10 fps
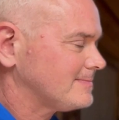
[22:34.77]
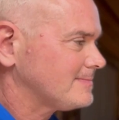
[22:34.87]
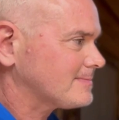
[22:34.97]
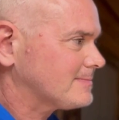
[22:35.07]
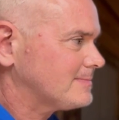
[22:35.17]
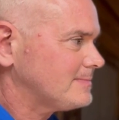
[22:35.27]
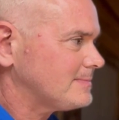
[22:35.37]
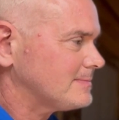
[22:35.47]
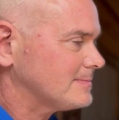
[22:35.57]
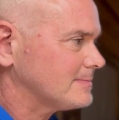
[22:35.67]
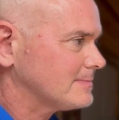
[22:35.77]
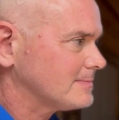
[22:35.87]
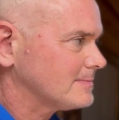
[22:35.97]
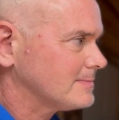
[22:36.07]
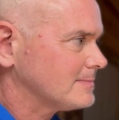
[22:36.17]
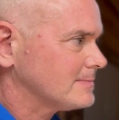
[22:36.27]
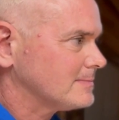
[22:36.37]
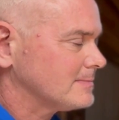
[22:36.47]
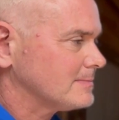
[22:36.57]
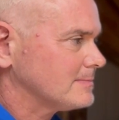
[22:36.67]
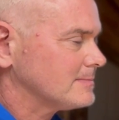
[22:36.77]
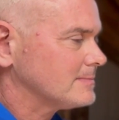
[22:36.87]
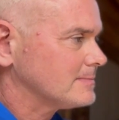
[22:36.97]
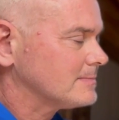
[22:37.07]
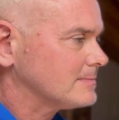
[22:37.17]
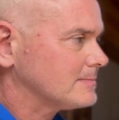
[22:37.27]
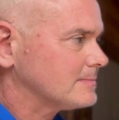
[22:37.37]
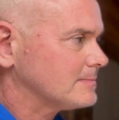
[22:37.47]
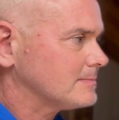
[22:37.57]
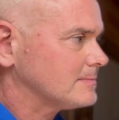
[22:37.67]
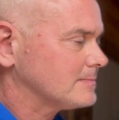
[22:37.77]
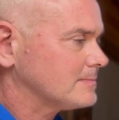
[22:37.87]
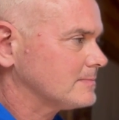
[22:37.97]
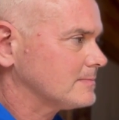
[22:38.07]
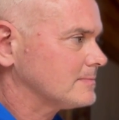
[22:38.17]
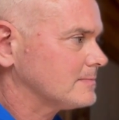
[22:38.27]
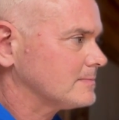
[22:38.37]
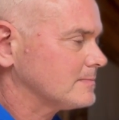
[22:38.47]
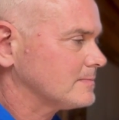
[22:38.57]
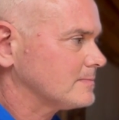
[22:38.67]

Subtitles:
(silent)